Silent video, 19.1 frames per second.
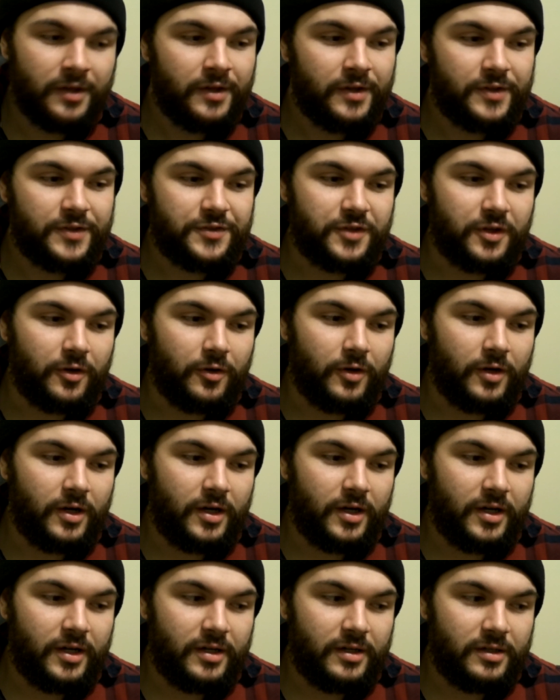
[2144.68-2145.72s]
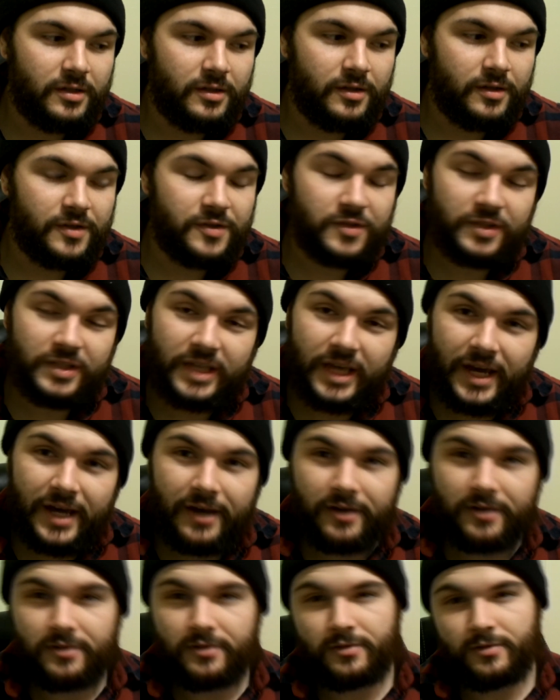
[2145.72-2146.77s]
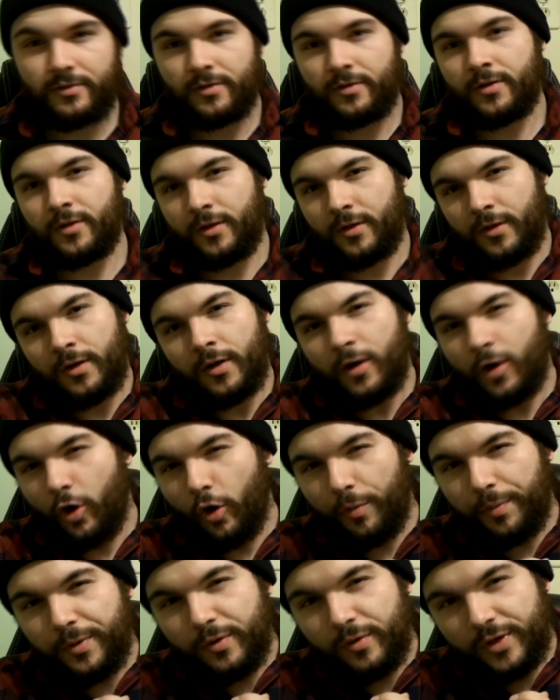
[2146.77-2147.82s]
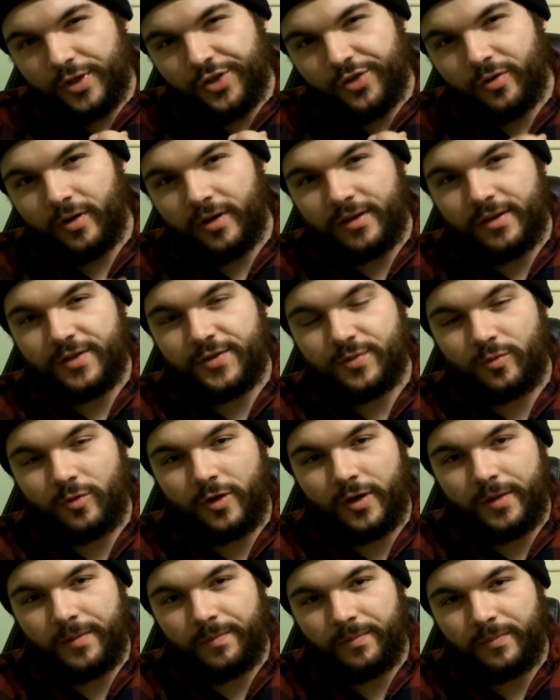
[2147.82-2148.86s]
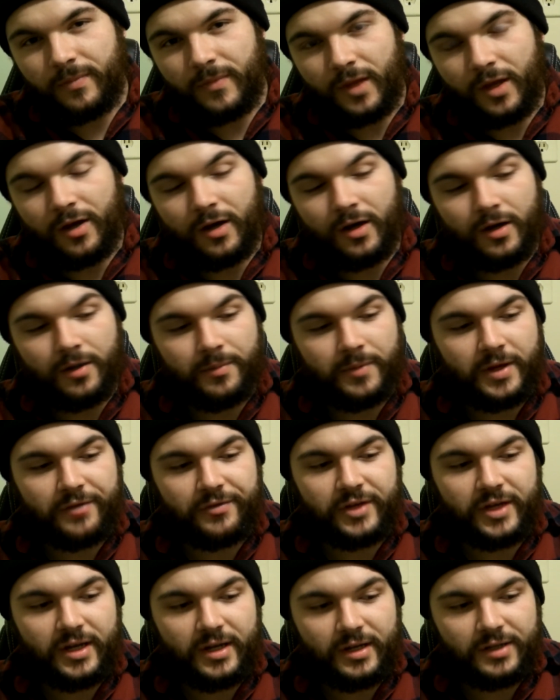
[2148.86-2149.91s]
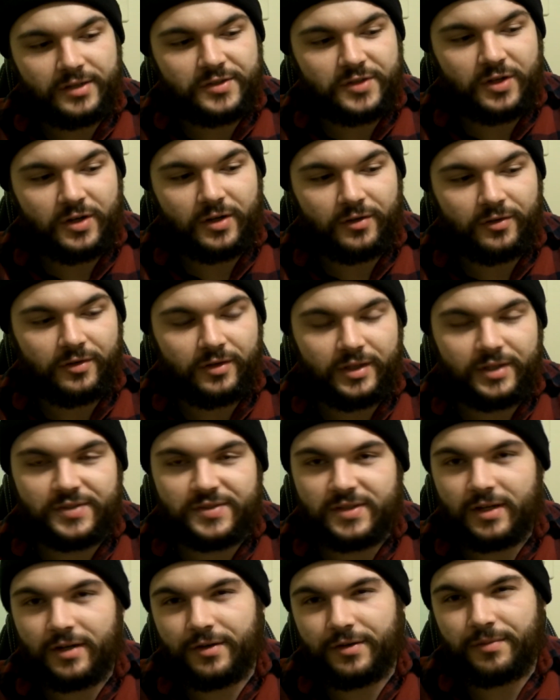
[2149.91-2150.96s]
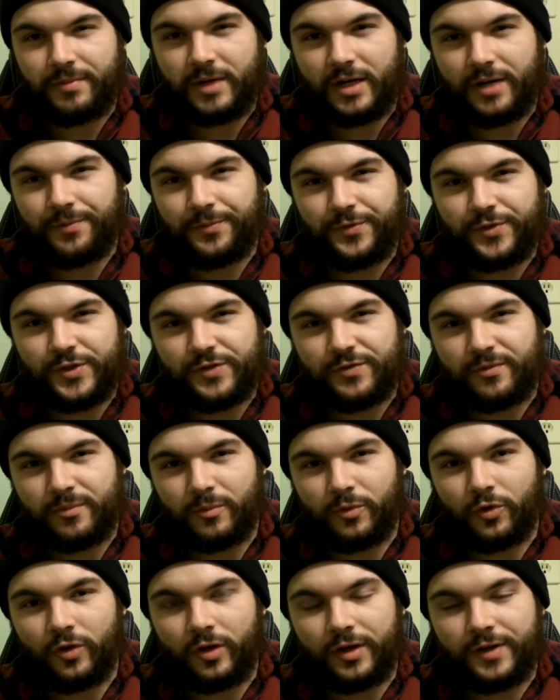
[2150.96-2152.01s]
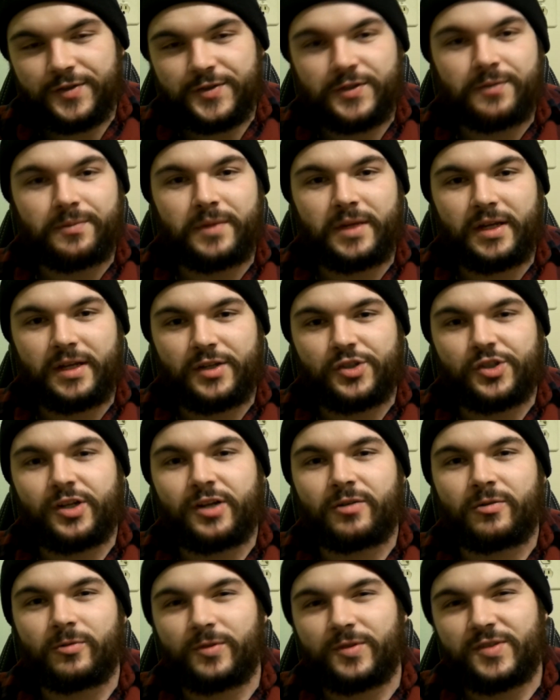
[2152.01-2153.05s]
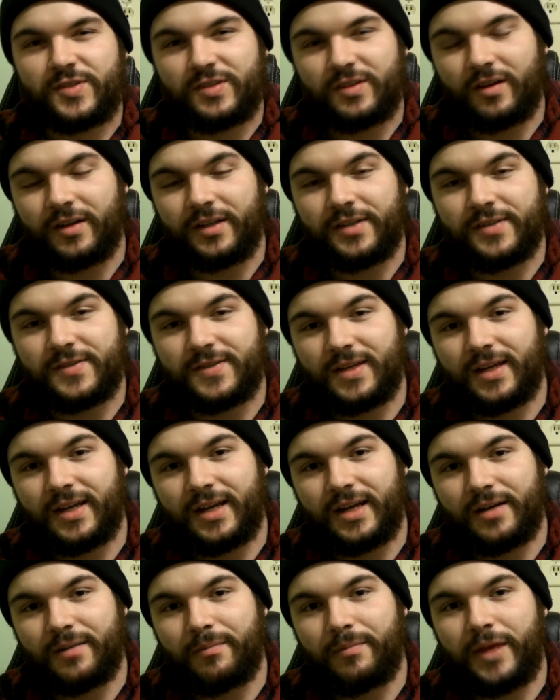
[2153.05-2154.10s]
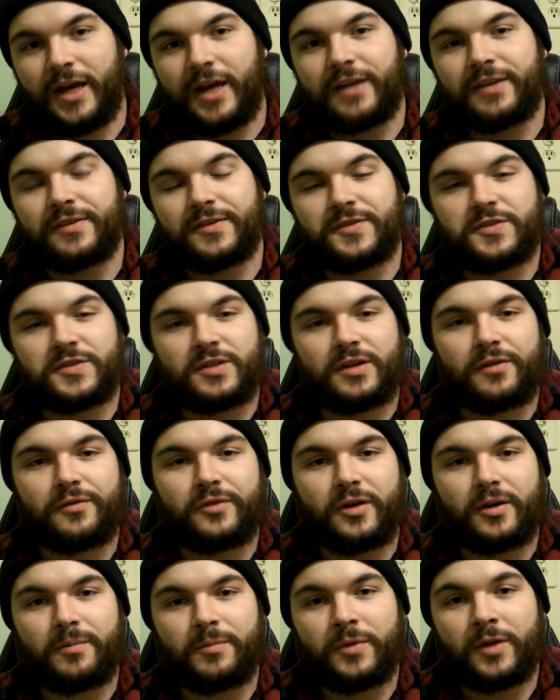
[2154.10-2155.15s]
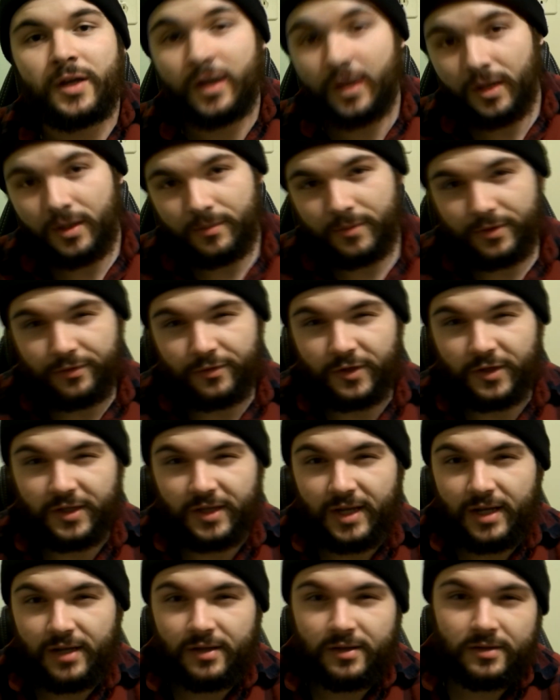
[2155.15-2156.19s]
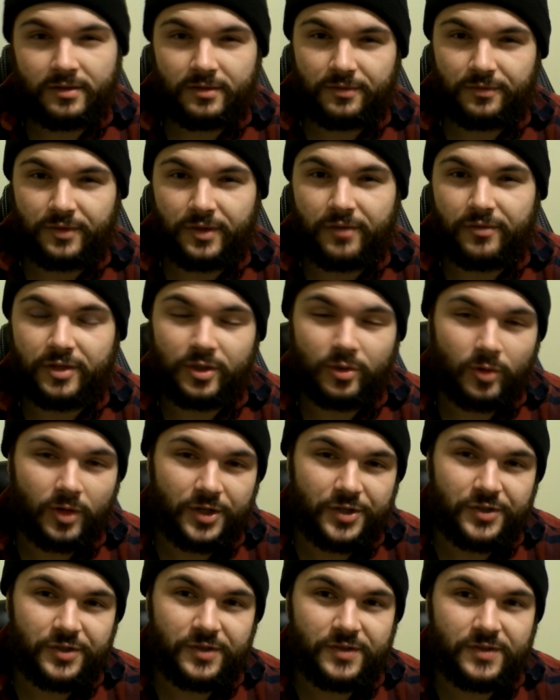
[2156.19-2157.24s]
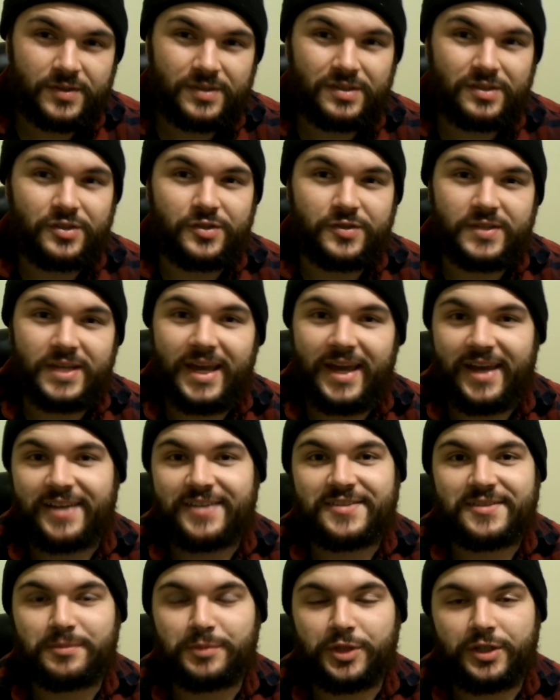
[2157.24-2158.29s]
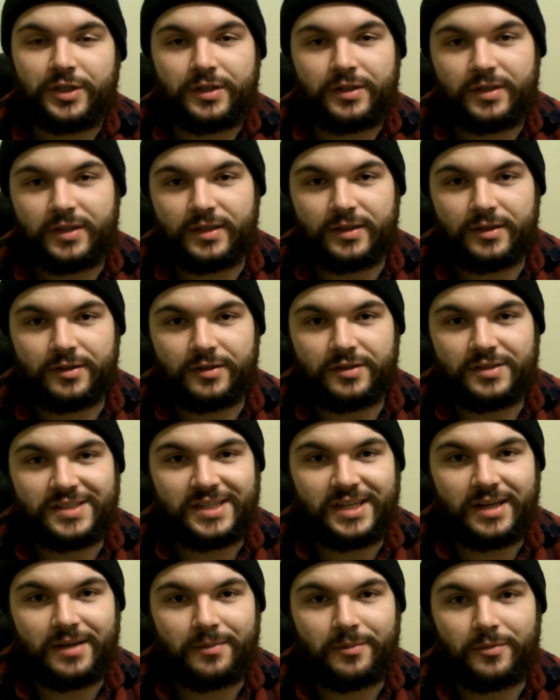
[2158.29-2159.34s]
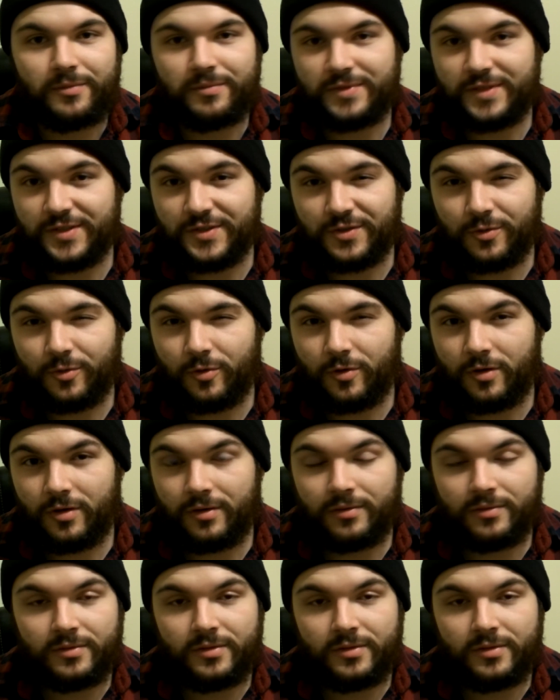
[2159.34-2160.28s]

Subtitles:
So yeah, hope you enjoyed this one. I've got a ton of links down at the bottom just from Lookism and general studies that kind of back this stuff up. Again, if you have any questions, just ask me, either DM, Discord,